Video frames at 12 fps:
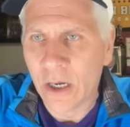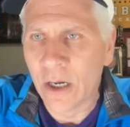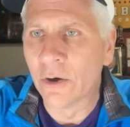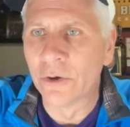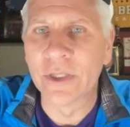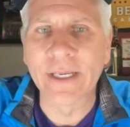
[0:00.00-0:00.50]

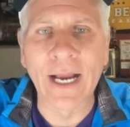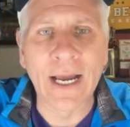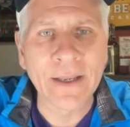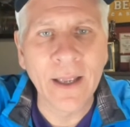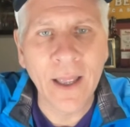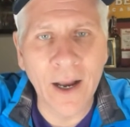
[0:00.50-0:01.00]
early
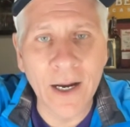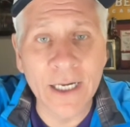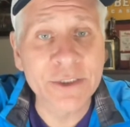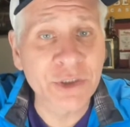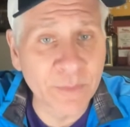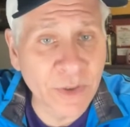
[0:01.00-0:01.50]
on.
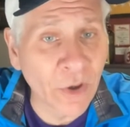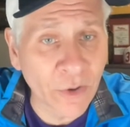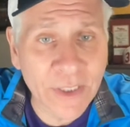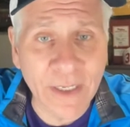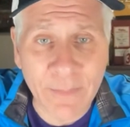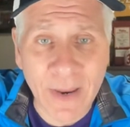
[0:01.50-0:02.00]
It should be
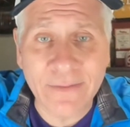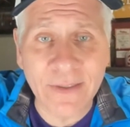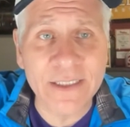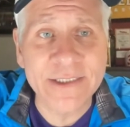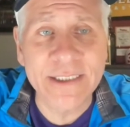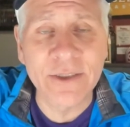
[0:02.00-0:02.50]
noted, and Matt
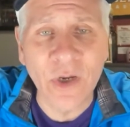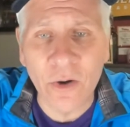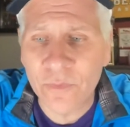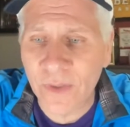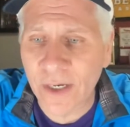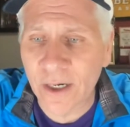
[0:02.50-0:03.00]
Diggs did
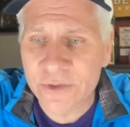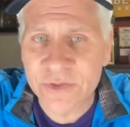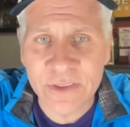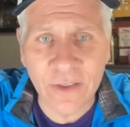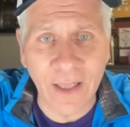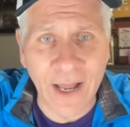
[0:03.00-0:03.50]
note, they are
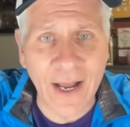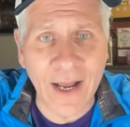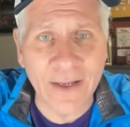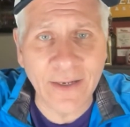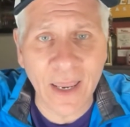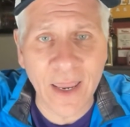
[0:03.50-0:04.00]
still
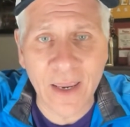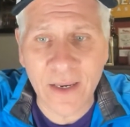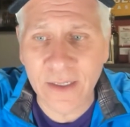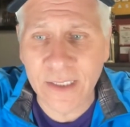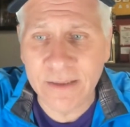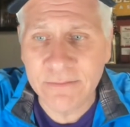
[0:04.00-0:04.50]
on
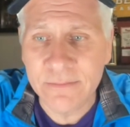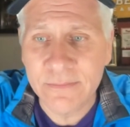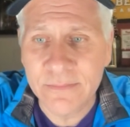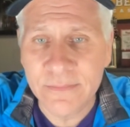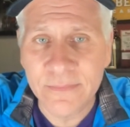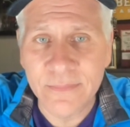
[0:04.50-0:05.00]
an
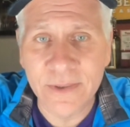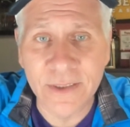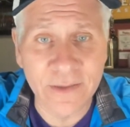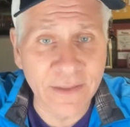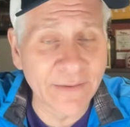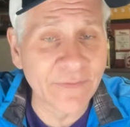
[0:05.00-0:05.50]

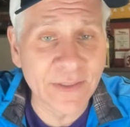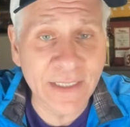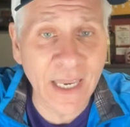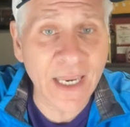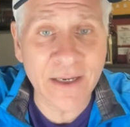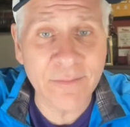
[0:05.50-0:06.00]

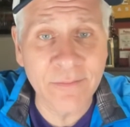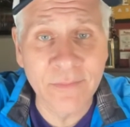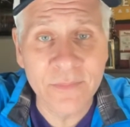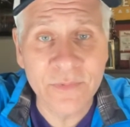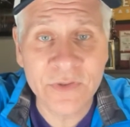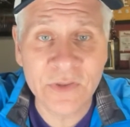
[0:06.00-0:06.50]
11-game
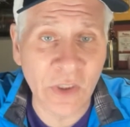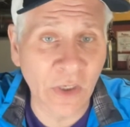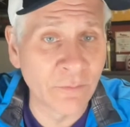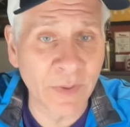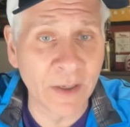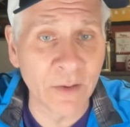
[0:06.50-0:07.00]

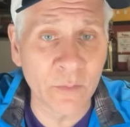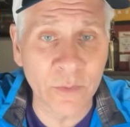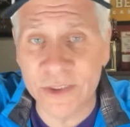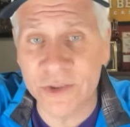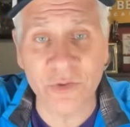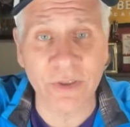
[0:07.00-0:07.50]
Sun Belt
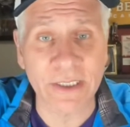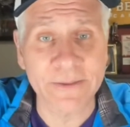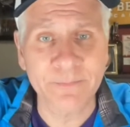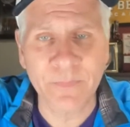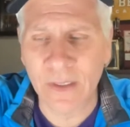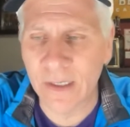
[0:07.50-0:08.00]
winning streak.
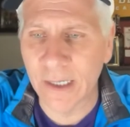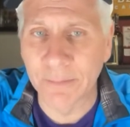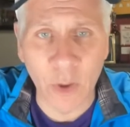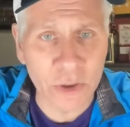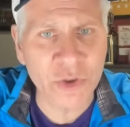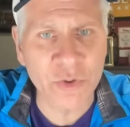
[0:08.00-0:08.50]

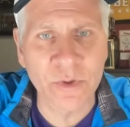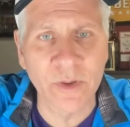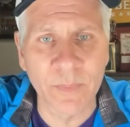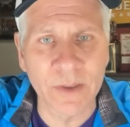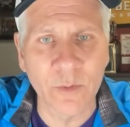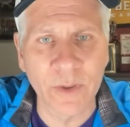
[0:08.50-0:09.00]
Marshall with a
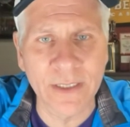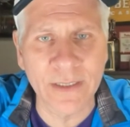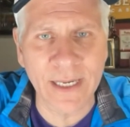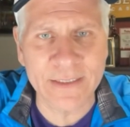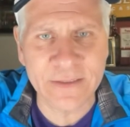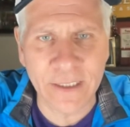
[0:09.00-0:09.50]
big win
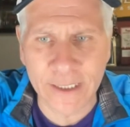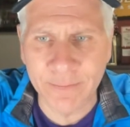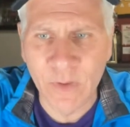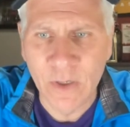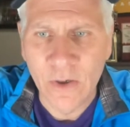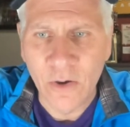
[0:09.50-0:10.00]
last night
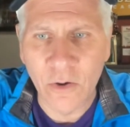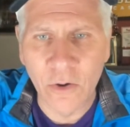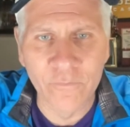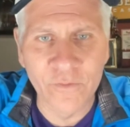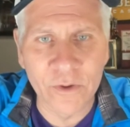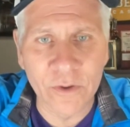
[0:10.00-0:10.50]

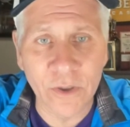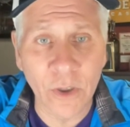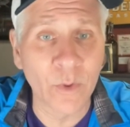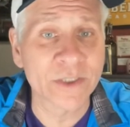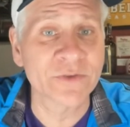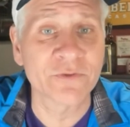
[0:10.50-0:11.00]
over
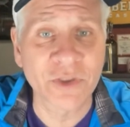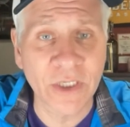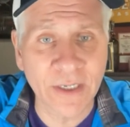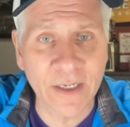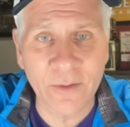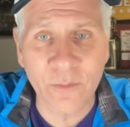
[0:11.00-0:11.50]
West
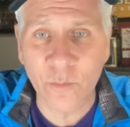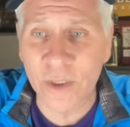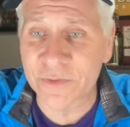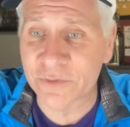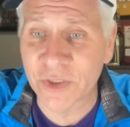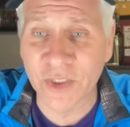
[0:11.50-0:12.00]
Virginia.
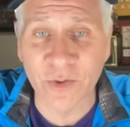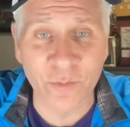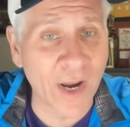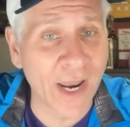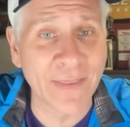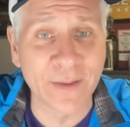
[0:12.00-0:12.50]
West Virginia
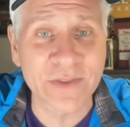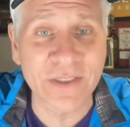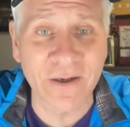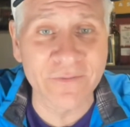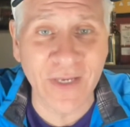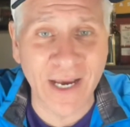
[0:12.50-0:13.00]
ran
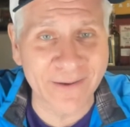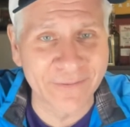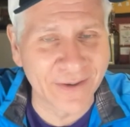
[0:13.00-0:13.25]
themselves out of